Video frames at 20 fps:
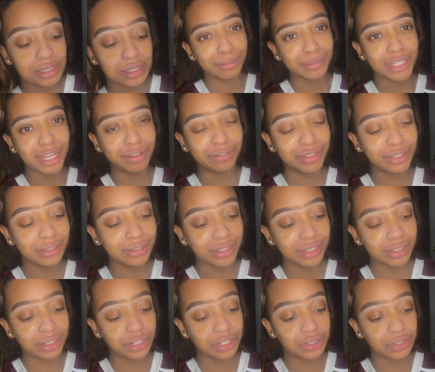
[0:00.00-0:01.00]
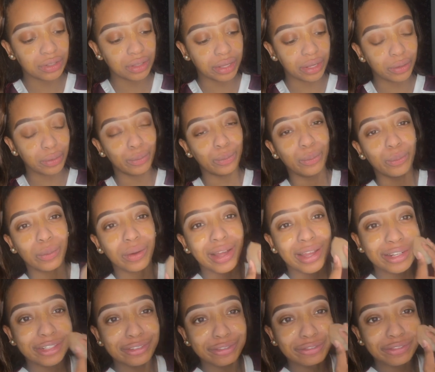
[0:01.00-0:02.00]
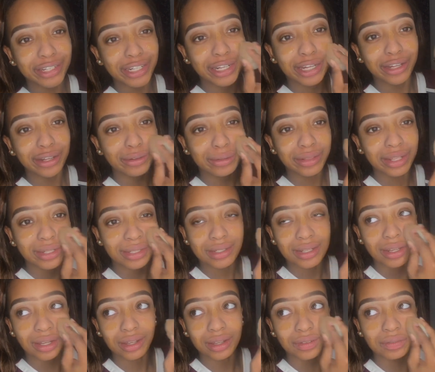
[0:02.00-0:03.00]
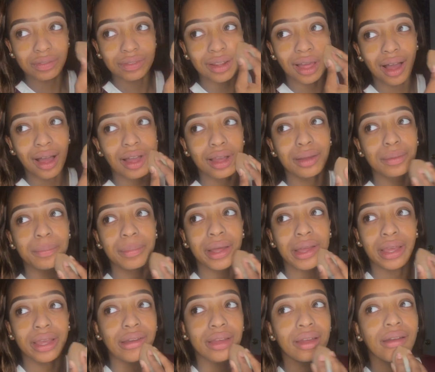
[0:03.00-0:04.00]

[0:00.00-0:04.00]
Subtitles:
I'm definitely gonna do like one video that's a vlog, but